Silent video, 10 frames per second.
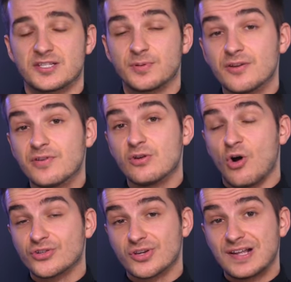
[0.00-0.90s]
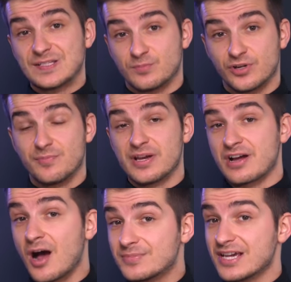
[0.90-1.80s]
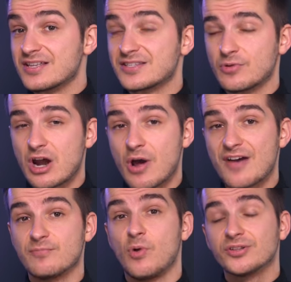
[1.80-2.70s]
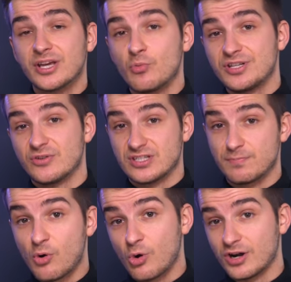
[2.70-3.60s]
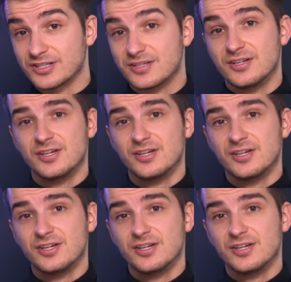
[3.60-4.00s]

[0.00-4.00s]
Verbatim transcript: split view also got some pretty big updates. So we now have multi-window support.